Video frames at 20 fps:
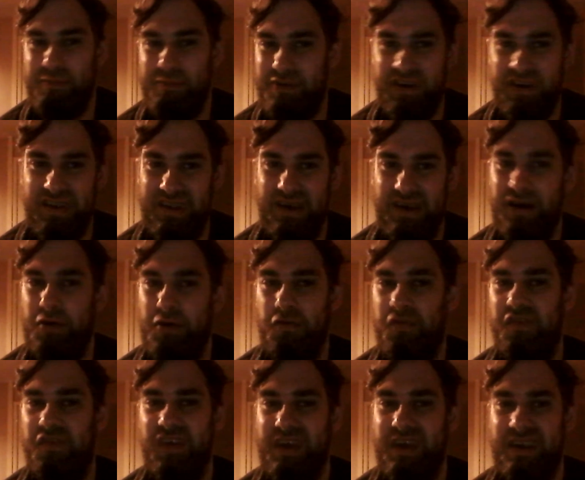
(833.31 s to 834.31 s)
but the
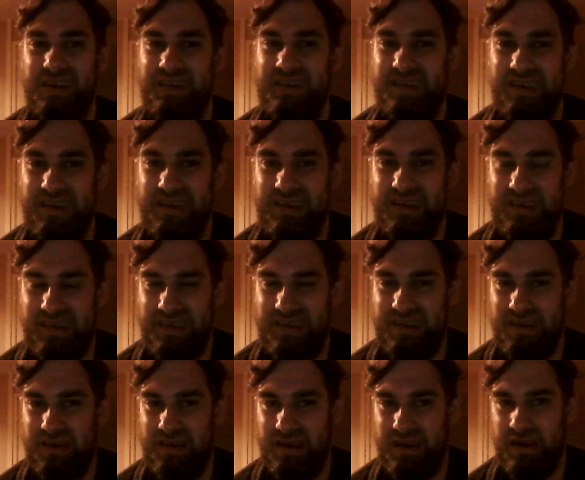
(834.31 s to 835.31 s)
whole thing is
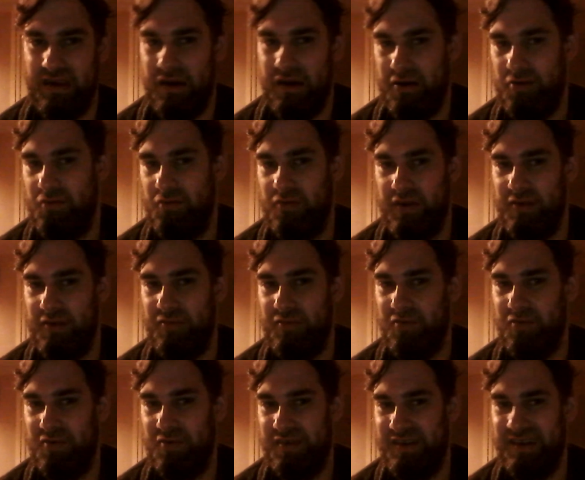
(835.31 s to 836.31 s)
like holy
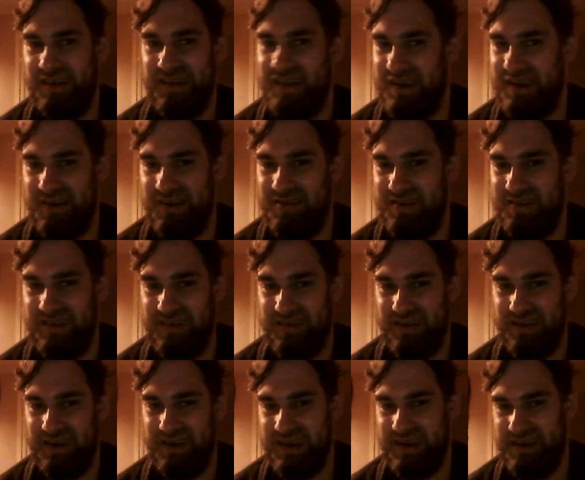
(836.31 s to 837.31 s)
water, so it's
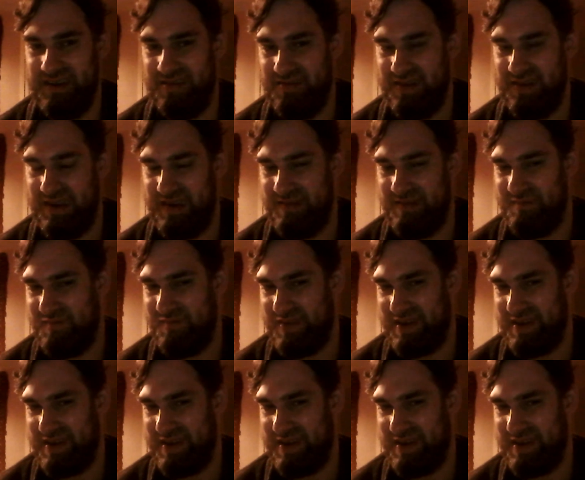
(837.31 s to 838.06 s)
like killing them.